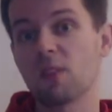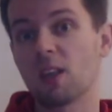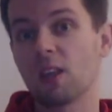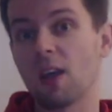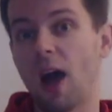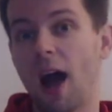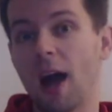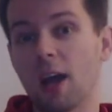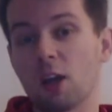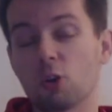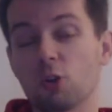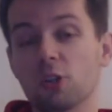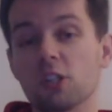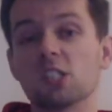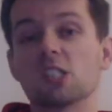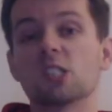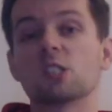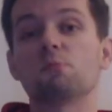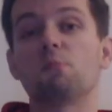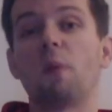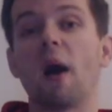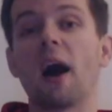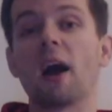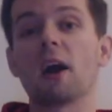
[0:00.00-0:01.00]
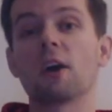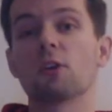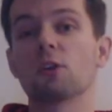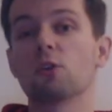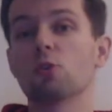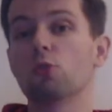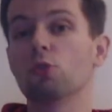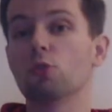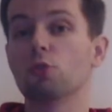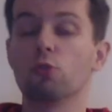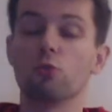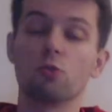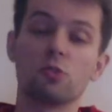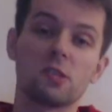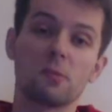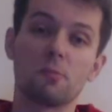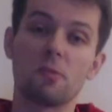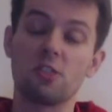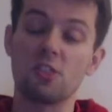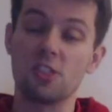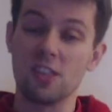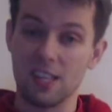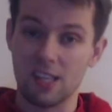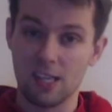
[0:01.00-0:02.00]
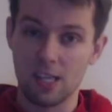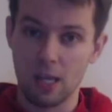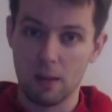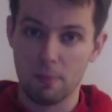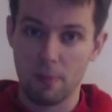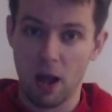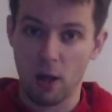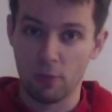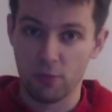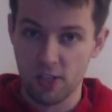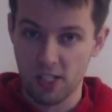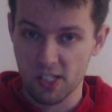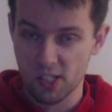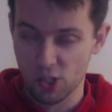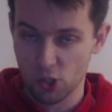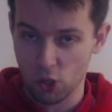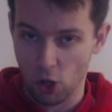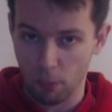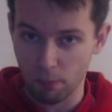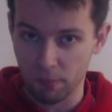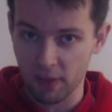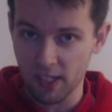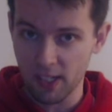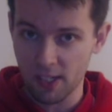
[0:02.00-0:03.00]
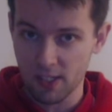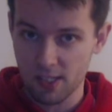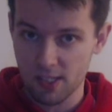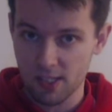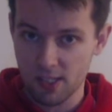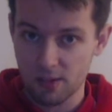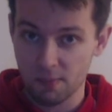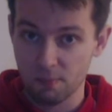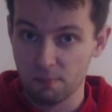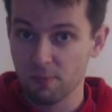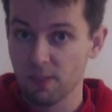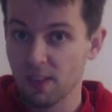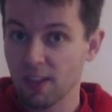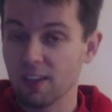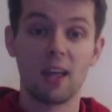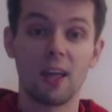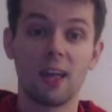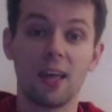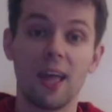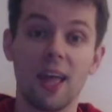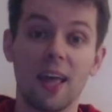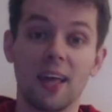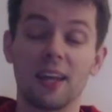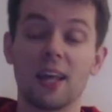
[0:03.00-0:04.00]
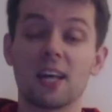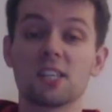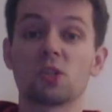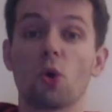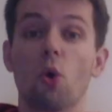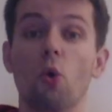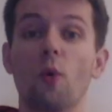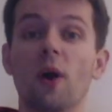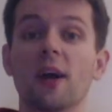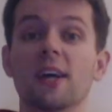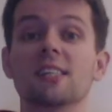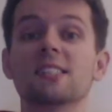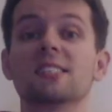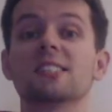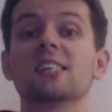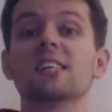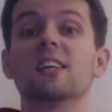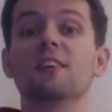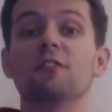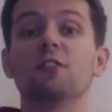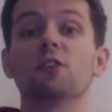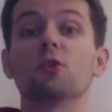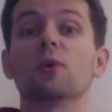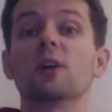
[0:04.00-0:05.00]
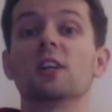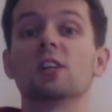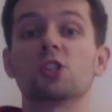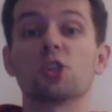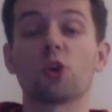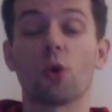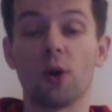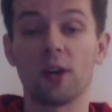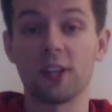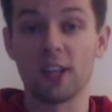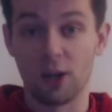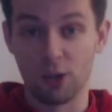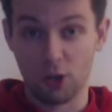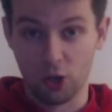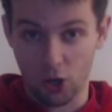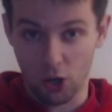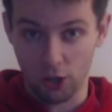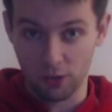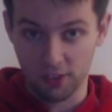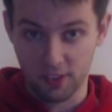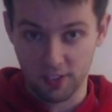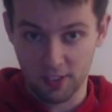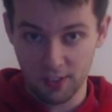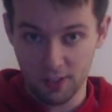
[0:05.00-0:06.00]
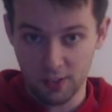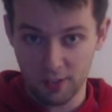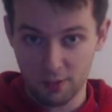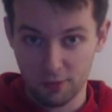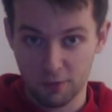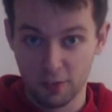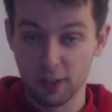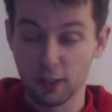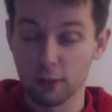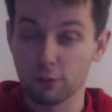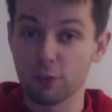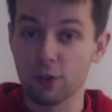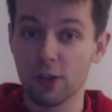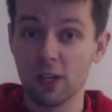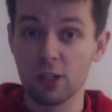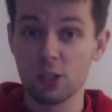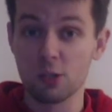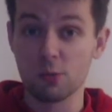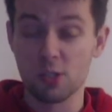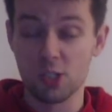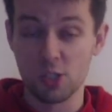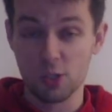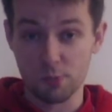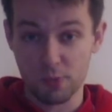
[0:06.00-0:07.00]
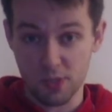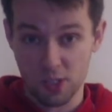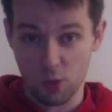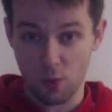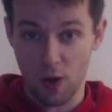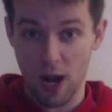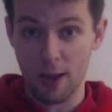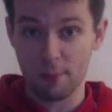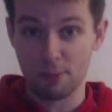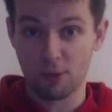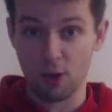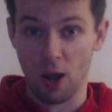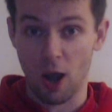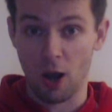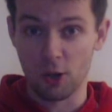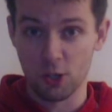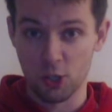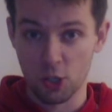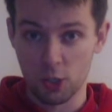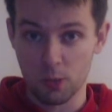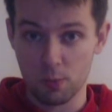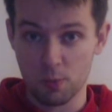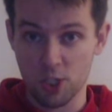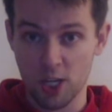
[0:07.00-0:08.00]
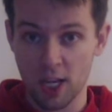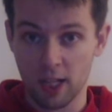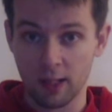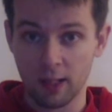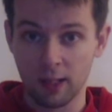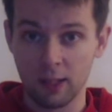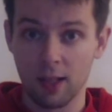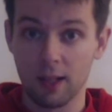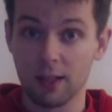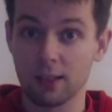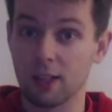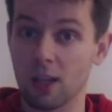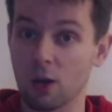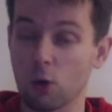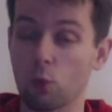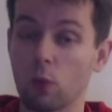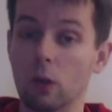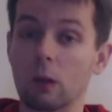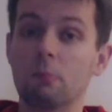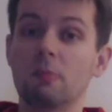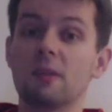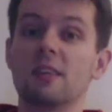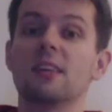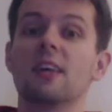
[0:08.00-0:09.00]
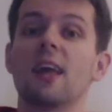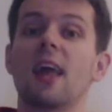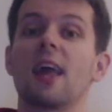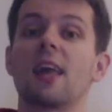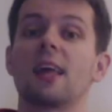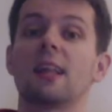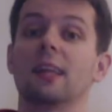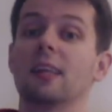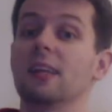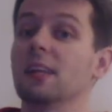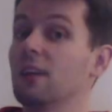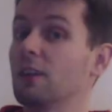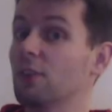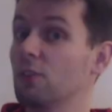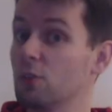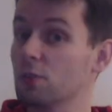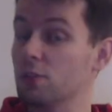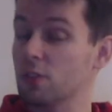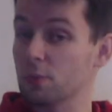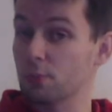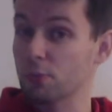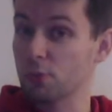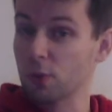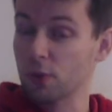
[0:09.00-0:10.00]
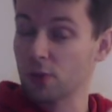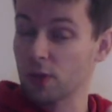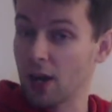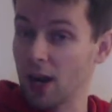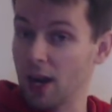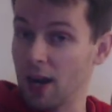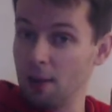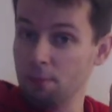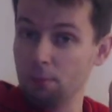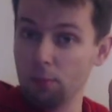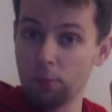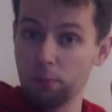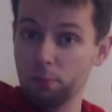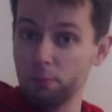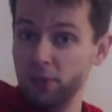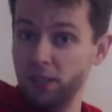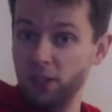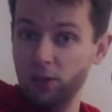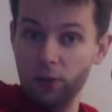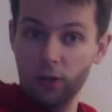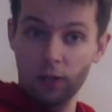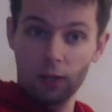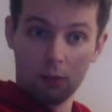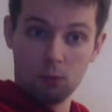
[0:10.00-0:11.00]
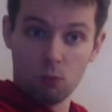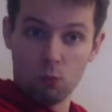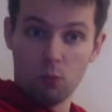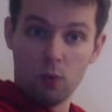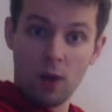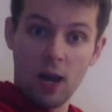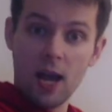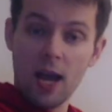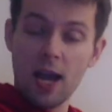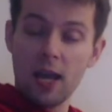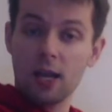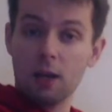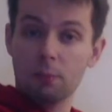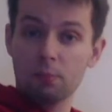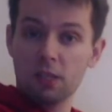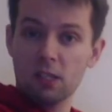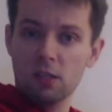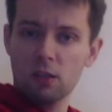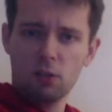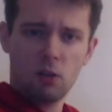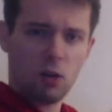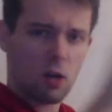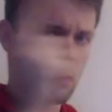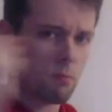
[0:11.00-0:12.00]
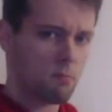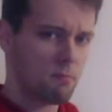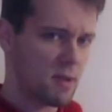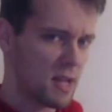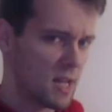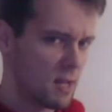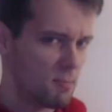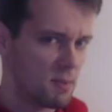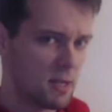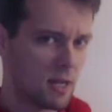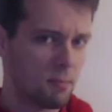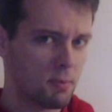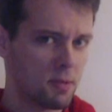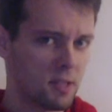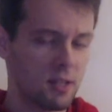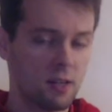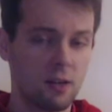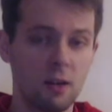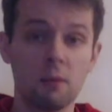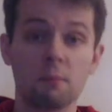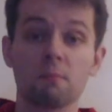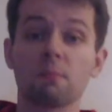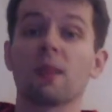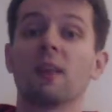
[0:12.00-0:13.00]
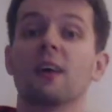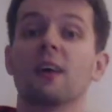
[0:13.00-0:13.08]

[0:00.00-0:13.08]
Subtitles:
I could inspire you to do some thinking about these topics. And as always, if you enjoyed our content, feel free to subscribe to our YouTube channel. There will be a link to subscribe appearing right up here or maybe up here.